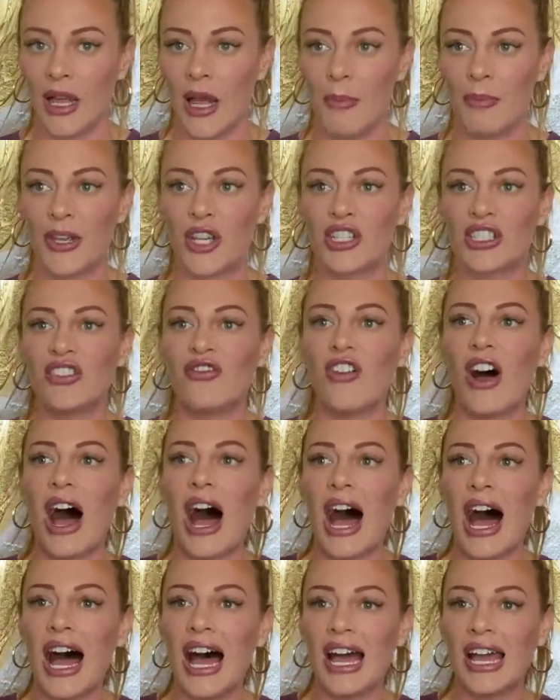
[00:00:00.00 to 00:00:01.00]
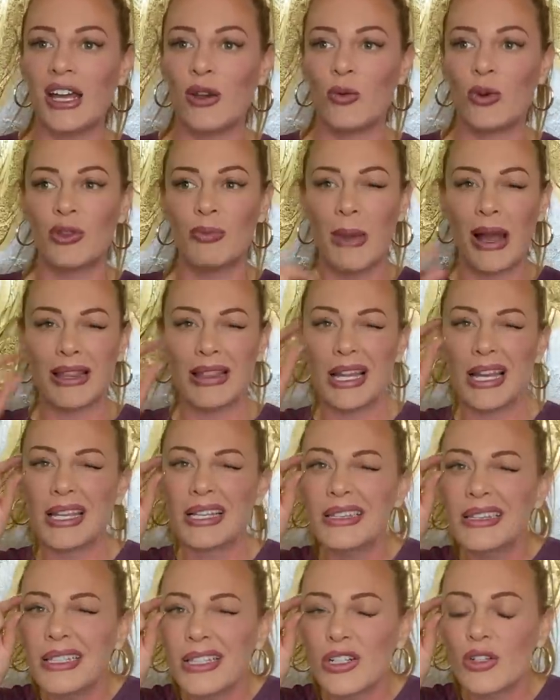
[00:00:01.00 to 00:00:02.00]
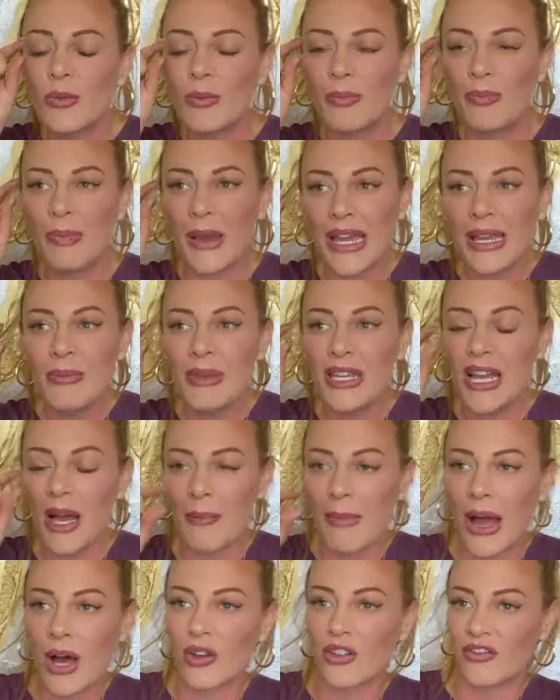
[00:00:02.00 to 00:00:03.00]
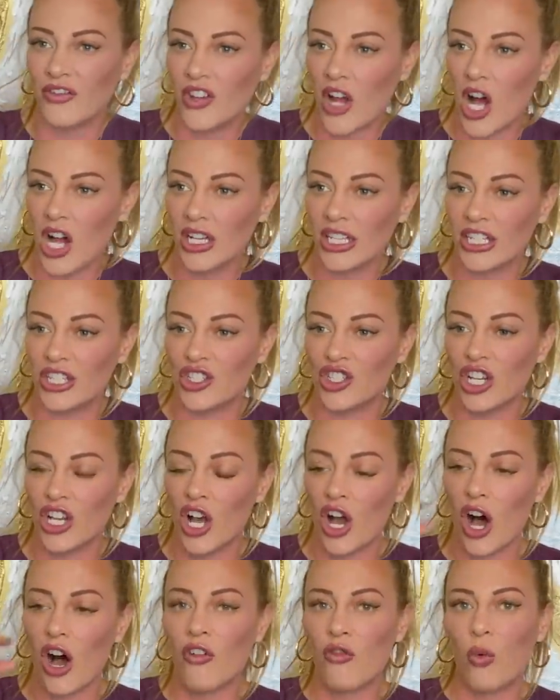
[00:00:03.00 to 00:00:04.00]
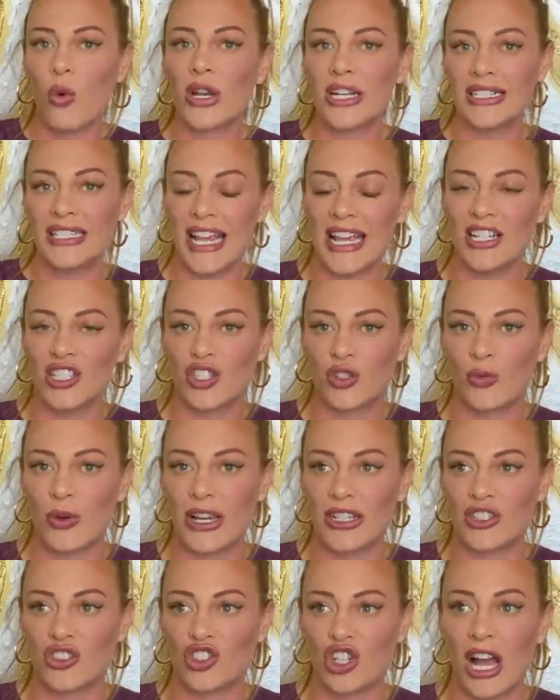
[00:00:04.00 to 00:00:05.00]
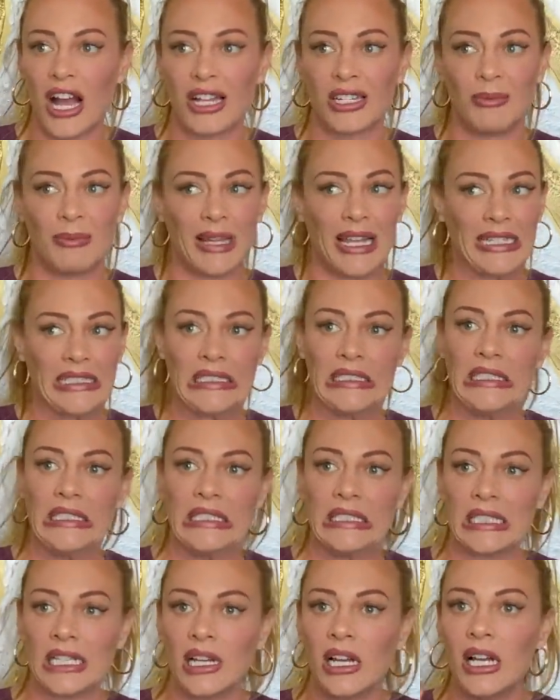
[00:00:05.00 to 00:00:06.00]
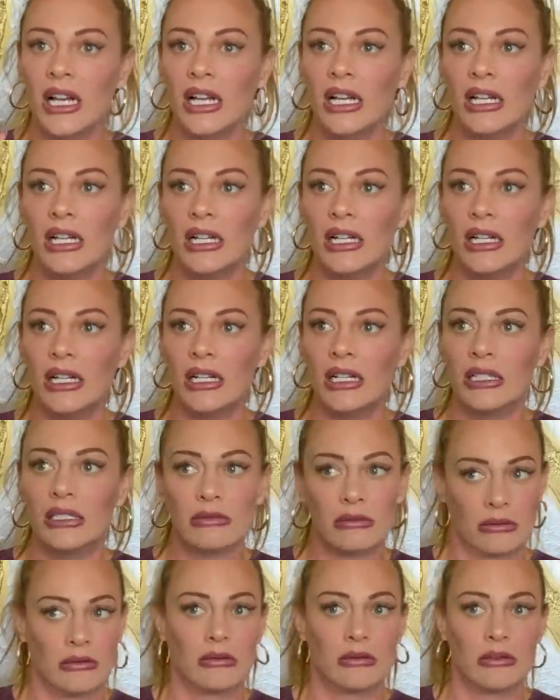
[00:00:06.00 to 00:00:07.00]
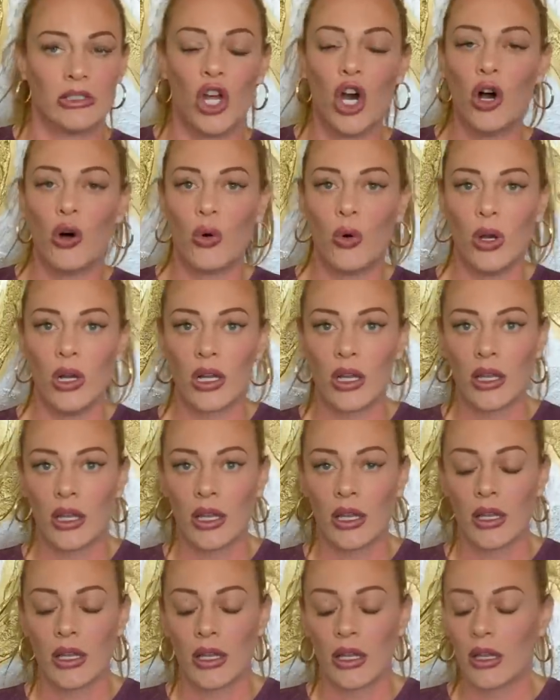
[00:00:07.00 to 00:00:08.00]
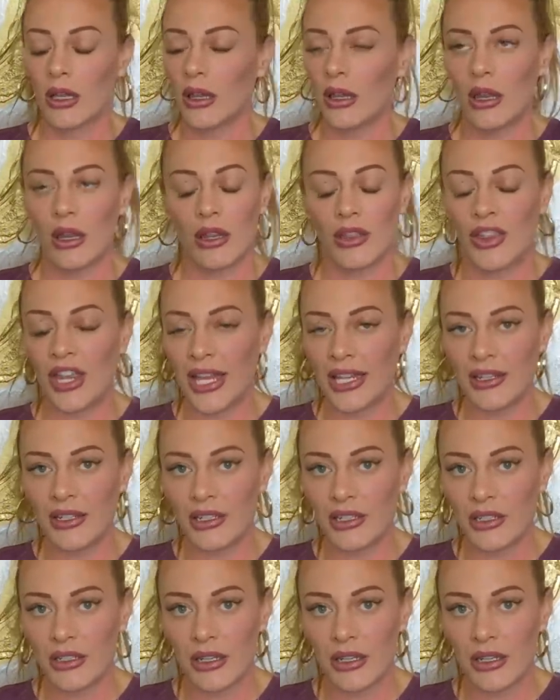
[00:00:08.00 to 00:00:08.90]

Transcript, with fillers: Because if I, with my like little baby amount of knowledge of what it takes to raise a child, I'm like, yeesh, no, then,